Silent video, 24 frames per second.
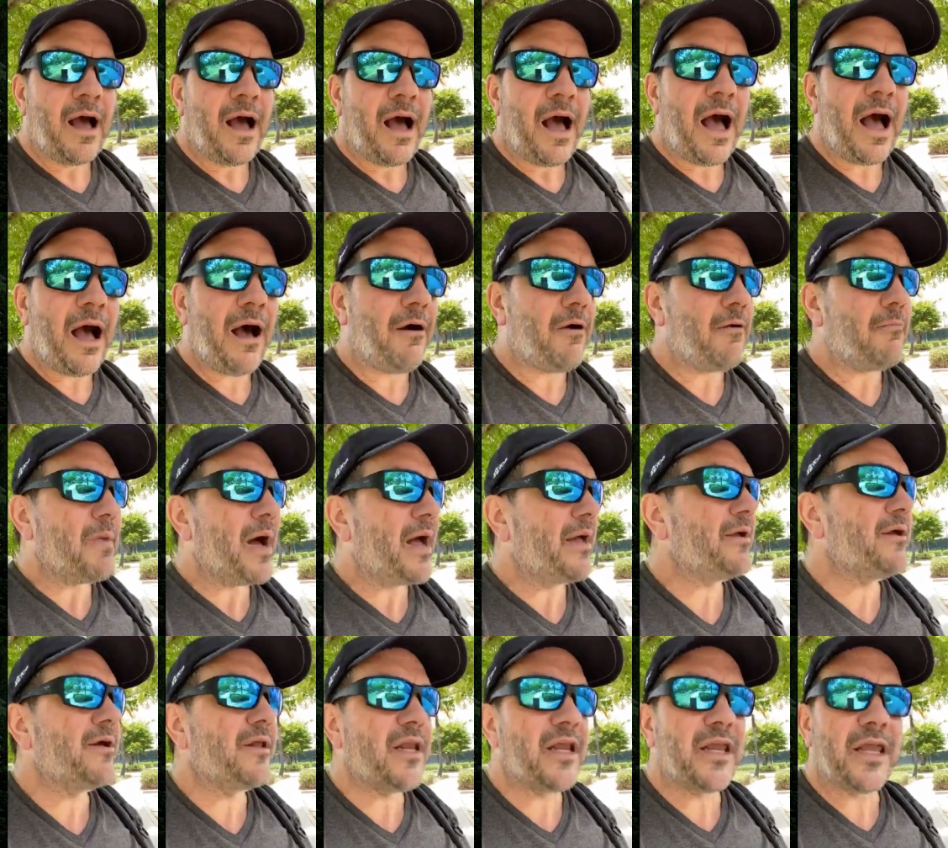how am I
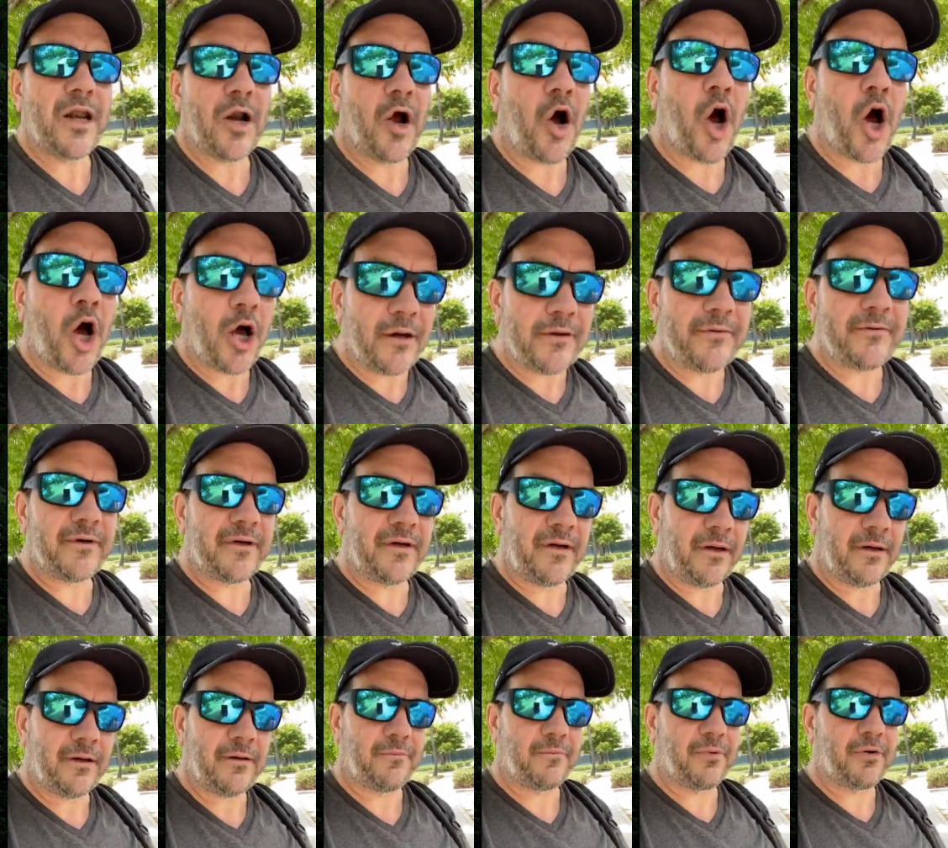going to get
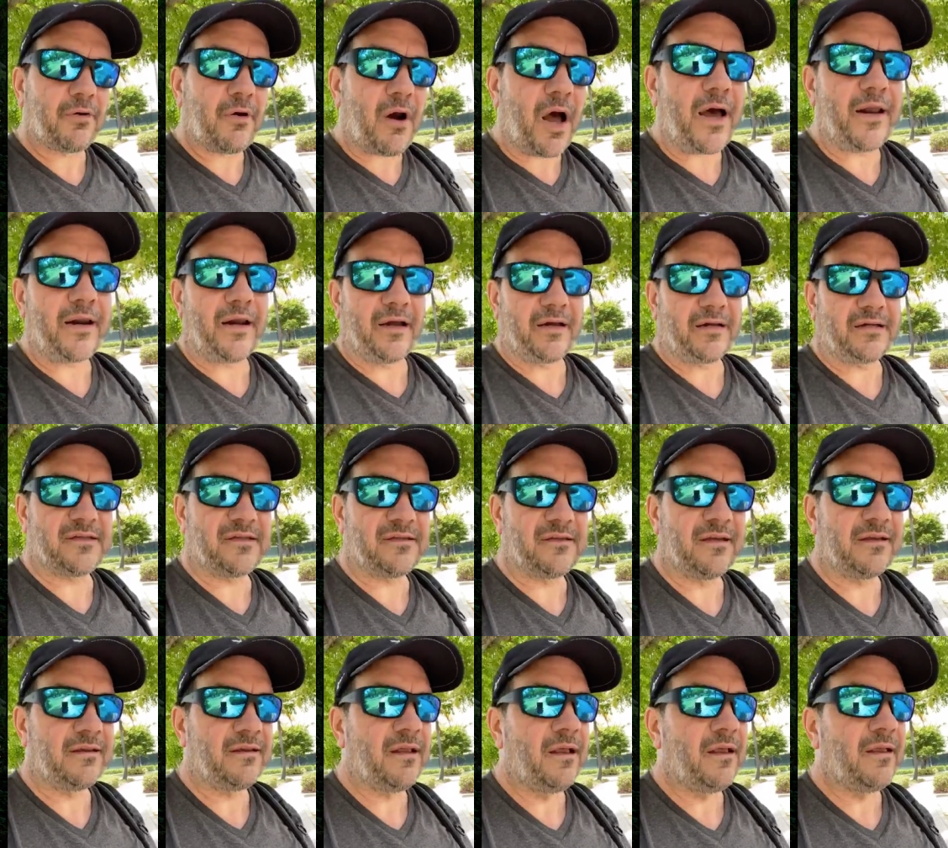100 products?
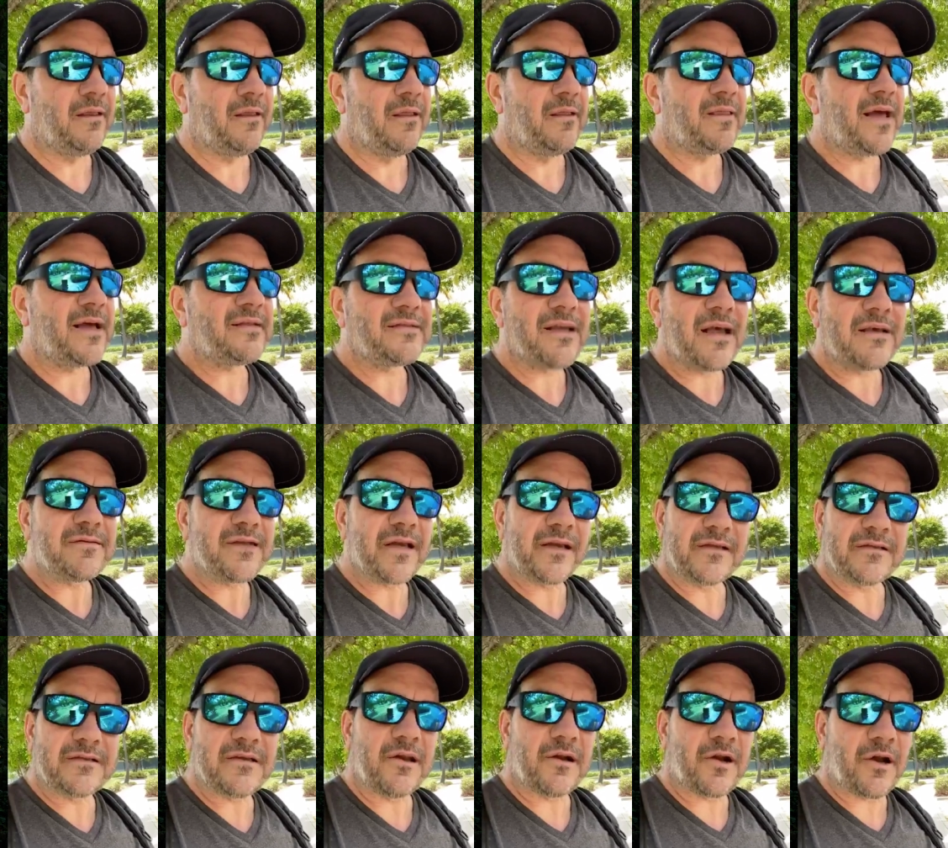That sounds like
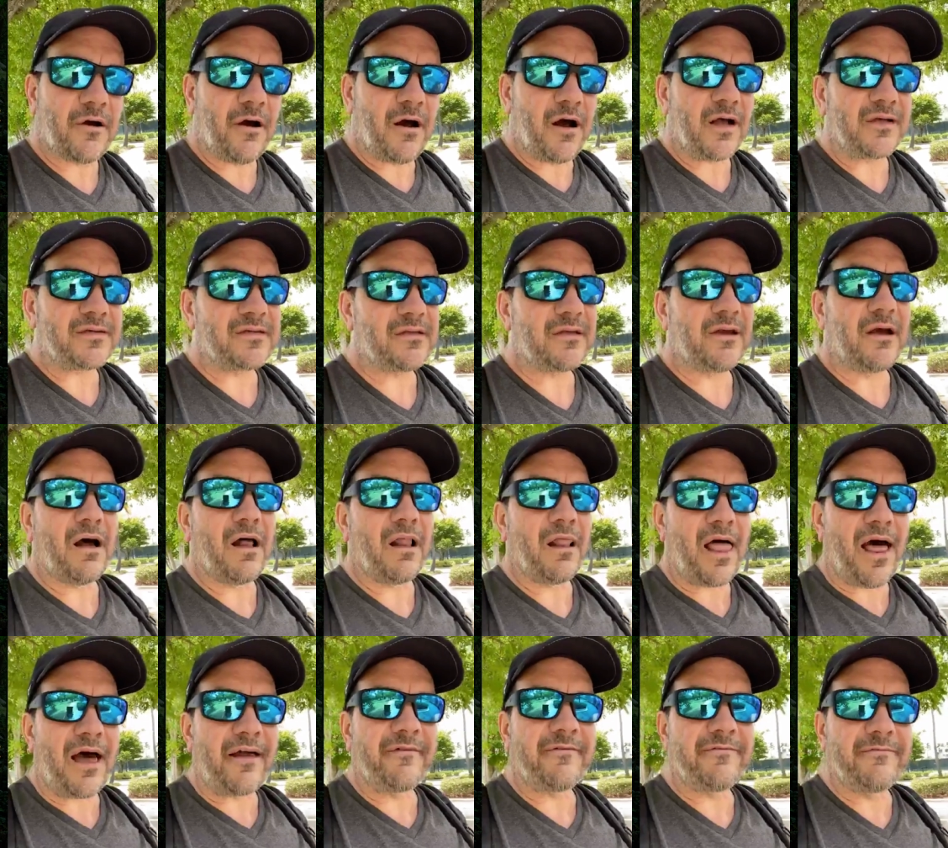it's going to cost a
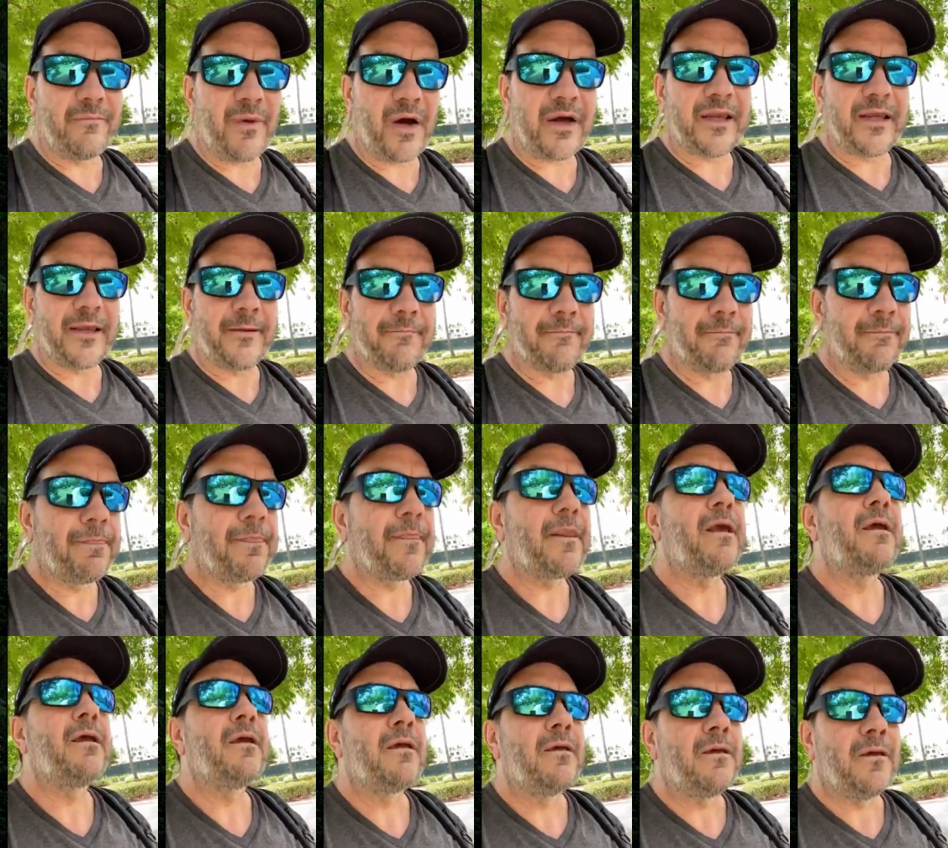lot of money.
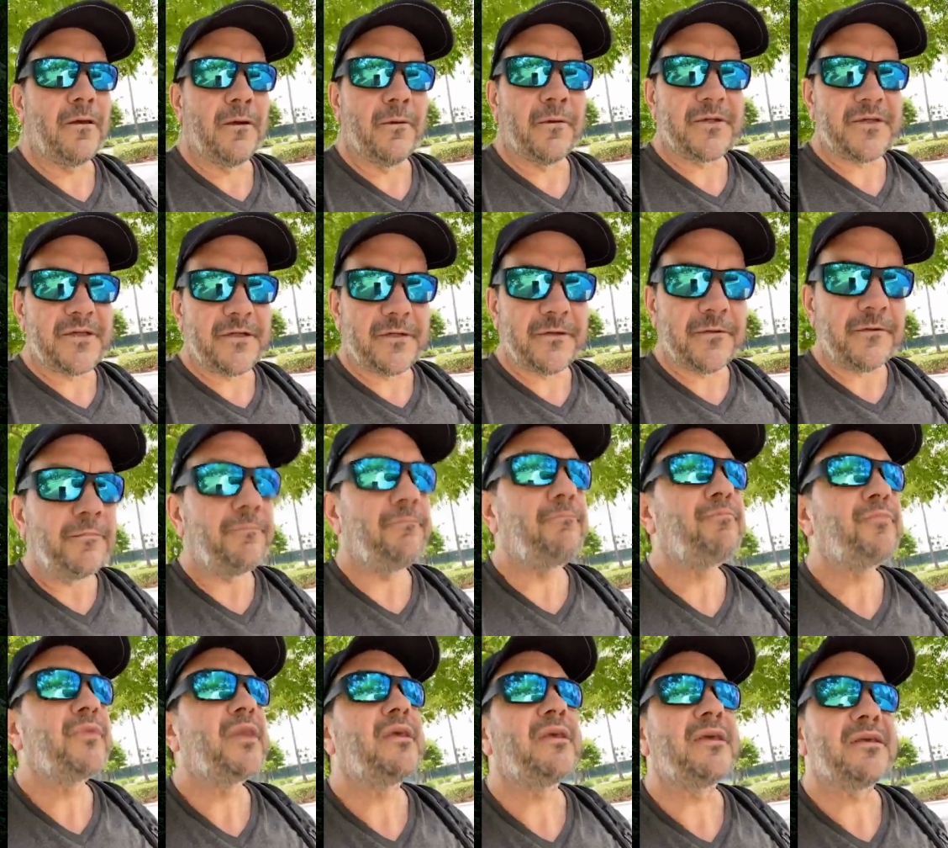You know what you do?
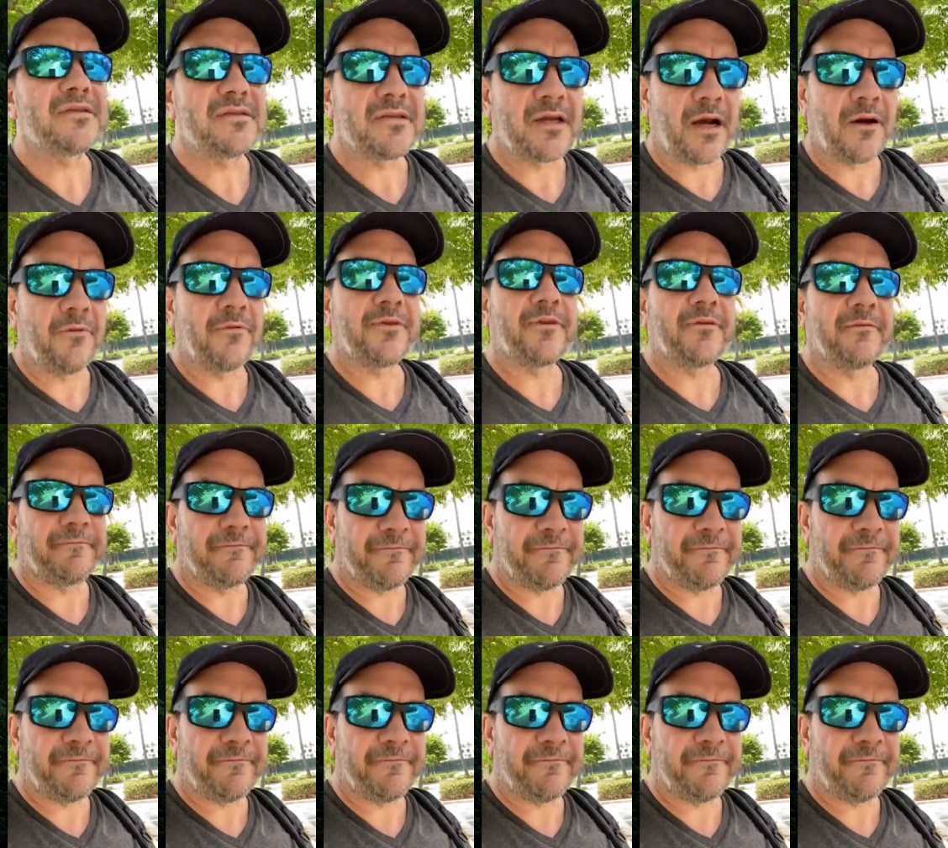You start with the